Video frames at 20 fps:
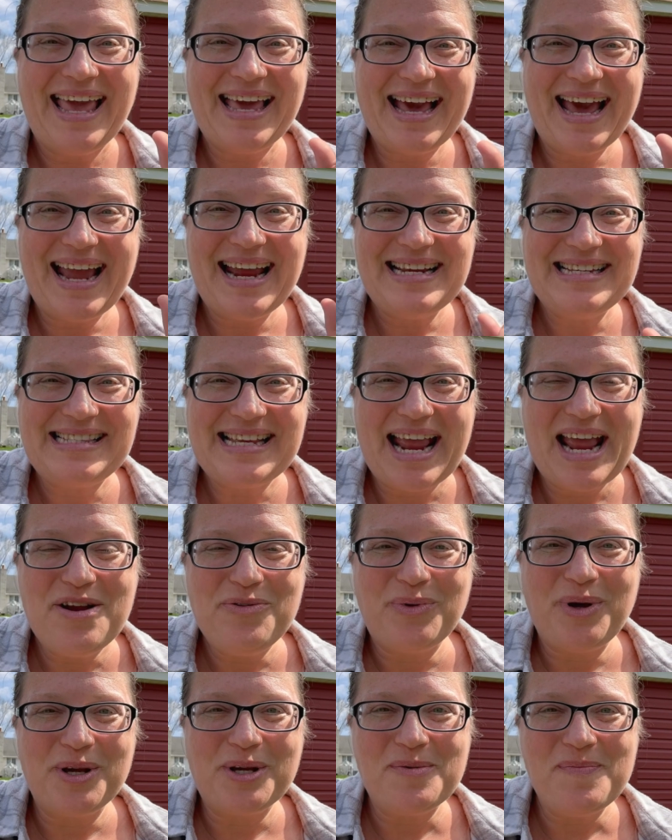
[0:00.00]
guys, and
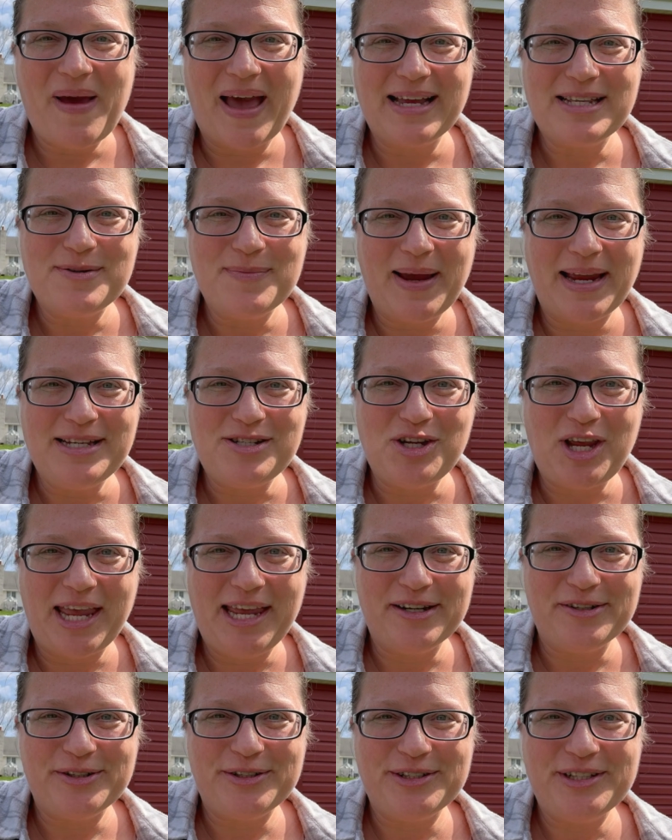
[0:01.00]
welcome back to my
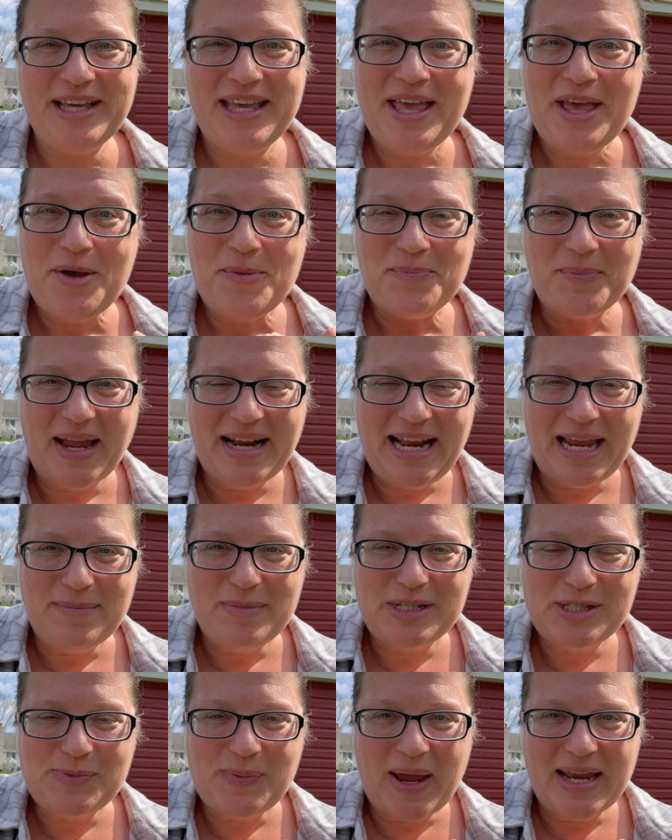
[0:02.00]
channel. My name
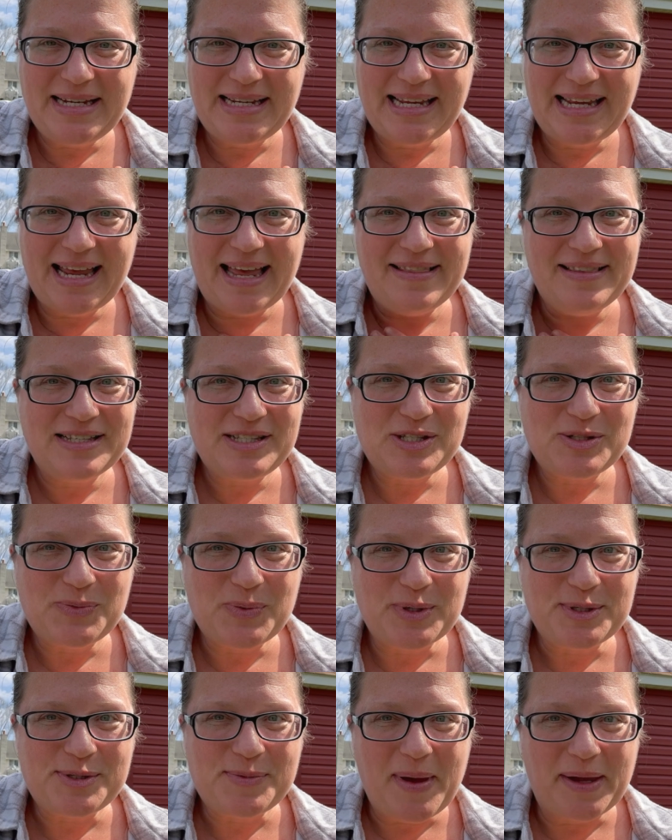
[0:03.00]
is Wendy and this is
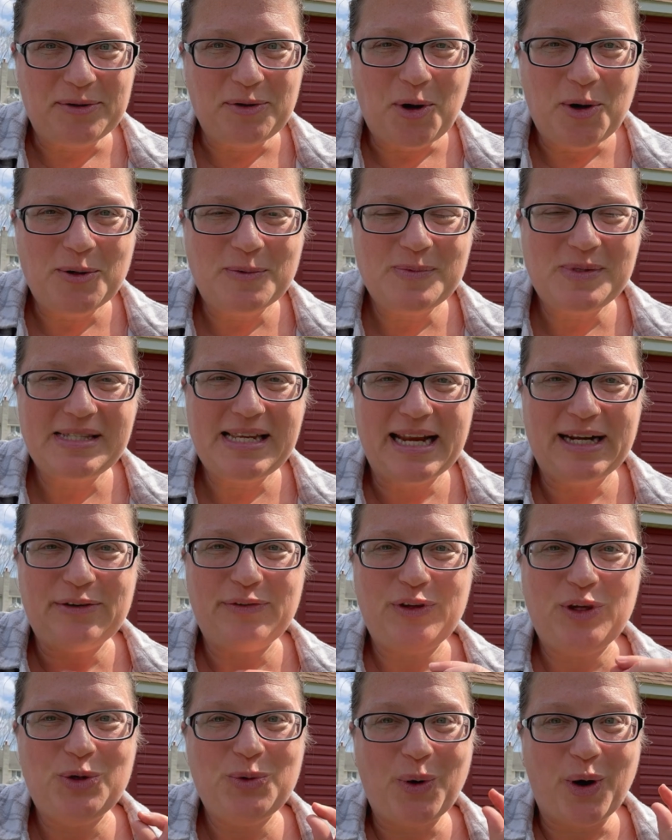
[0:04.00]
Will's Mountain Homestead
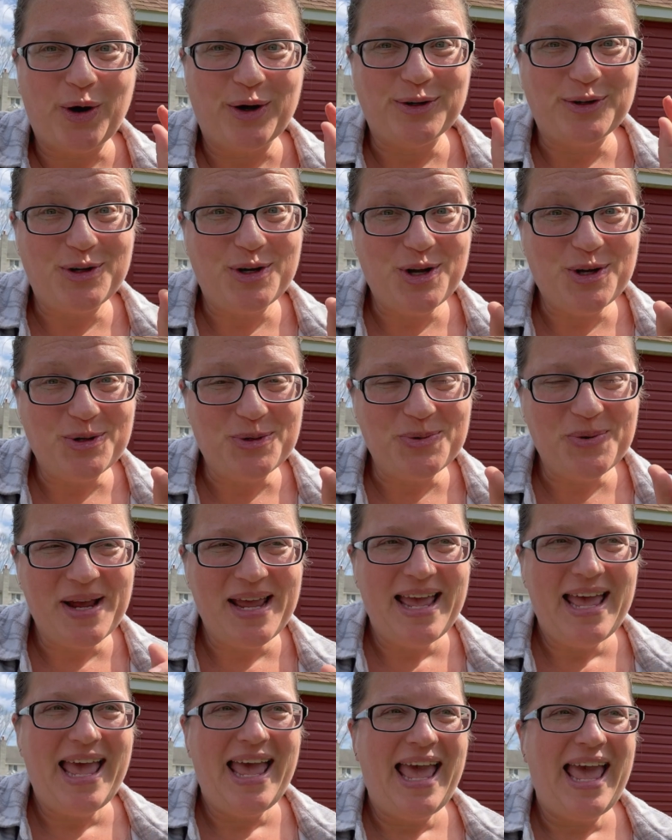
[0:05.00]
if you are new.
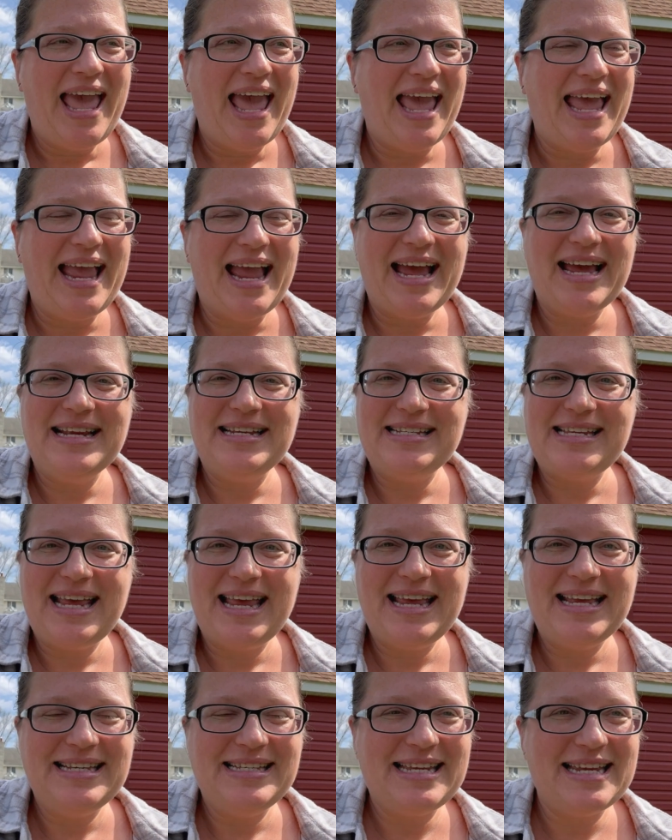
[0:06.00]
And
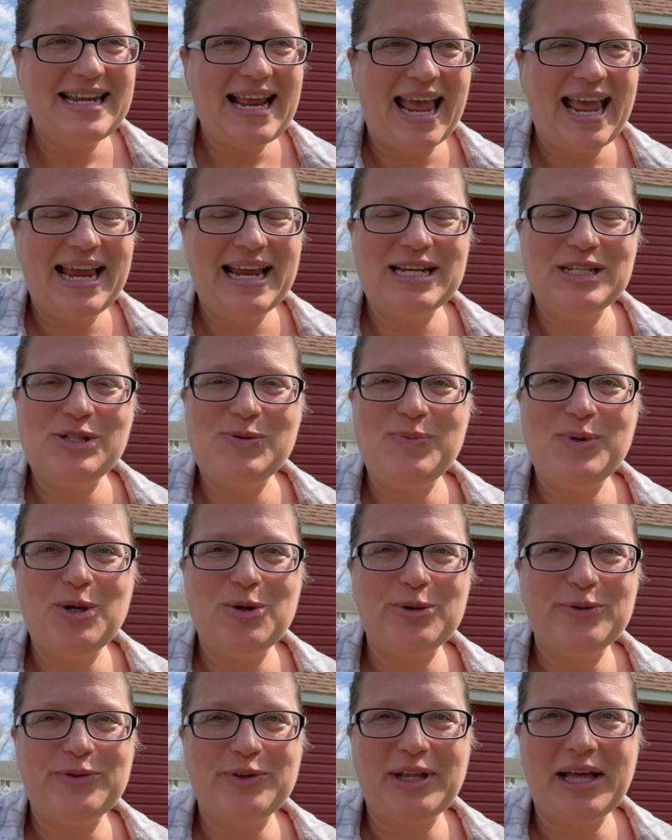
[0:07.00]
today it's
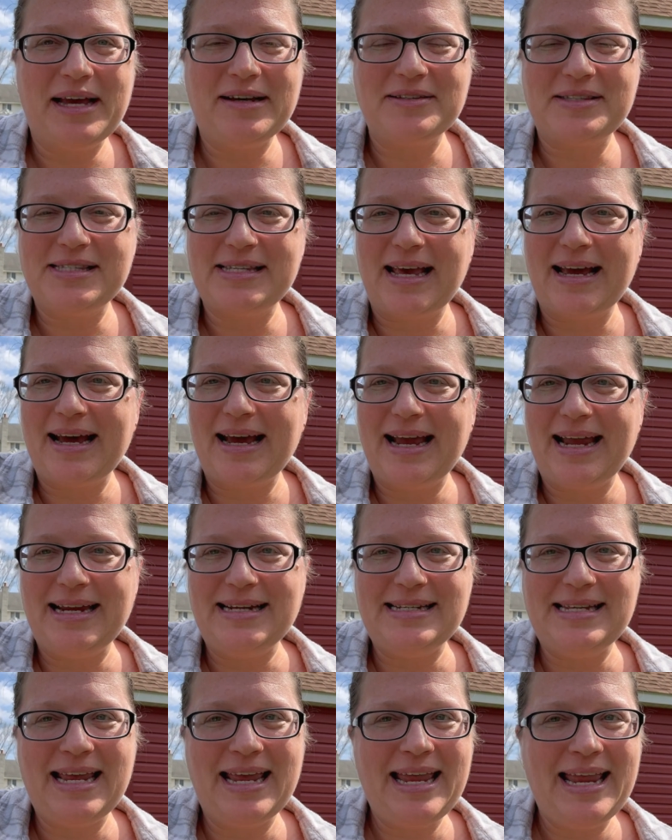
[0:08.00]
beautiful
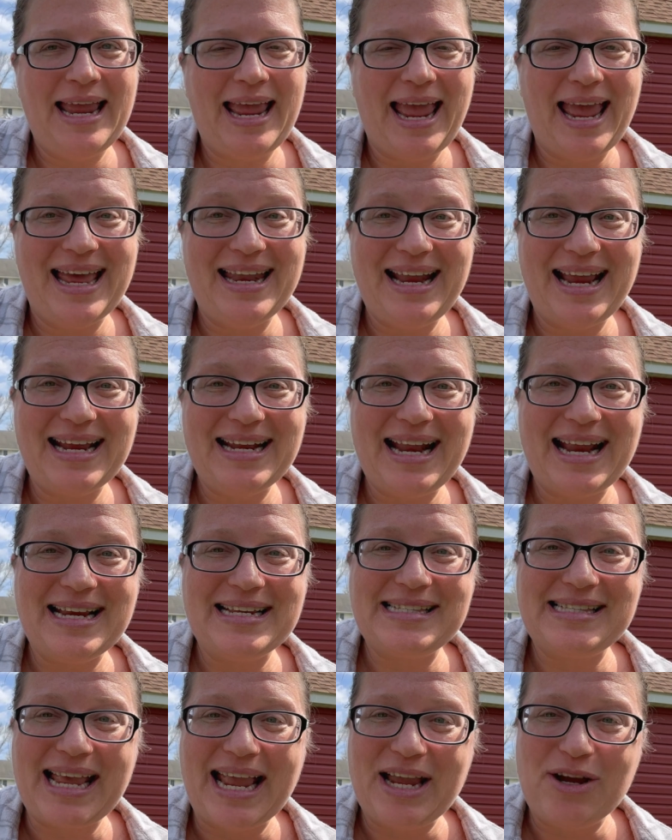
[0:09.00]
outside and it
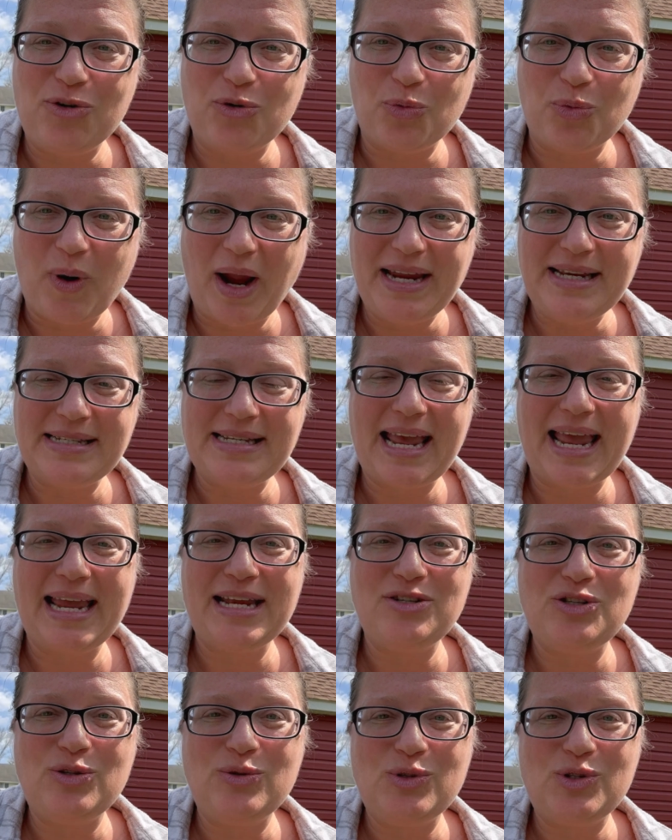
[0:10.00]
is a great day
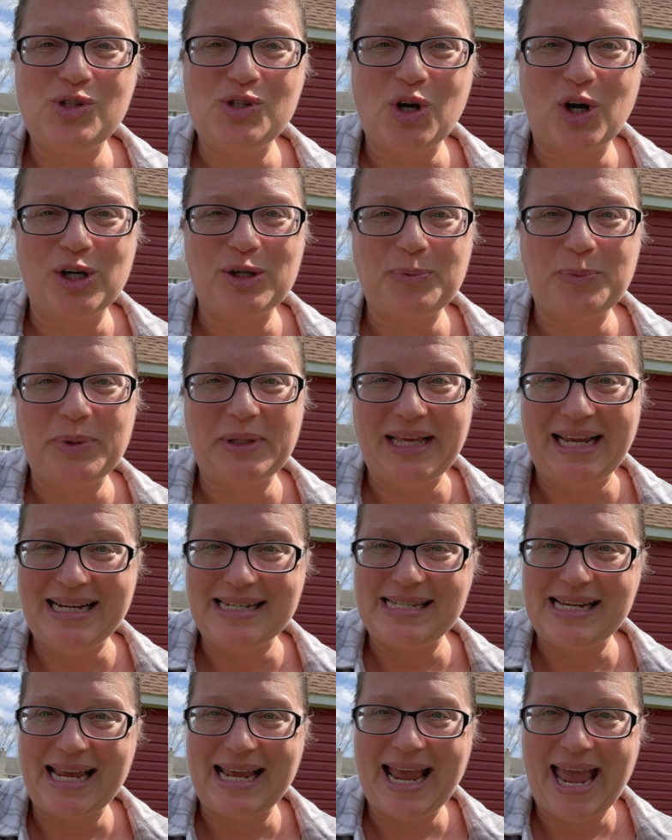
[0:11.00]
to start
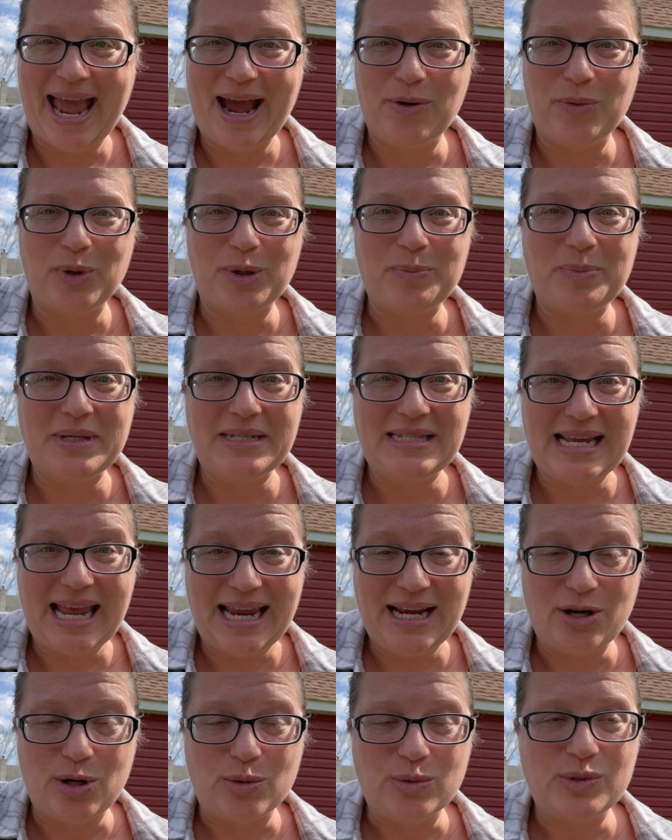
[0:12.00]
planting our
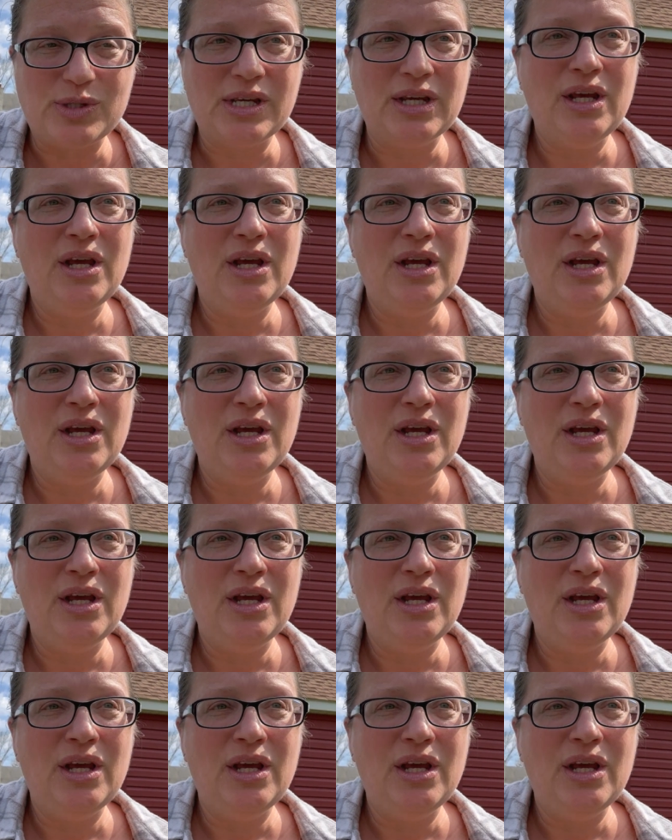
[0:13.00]
potatoes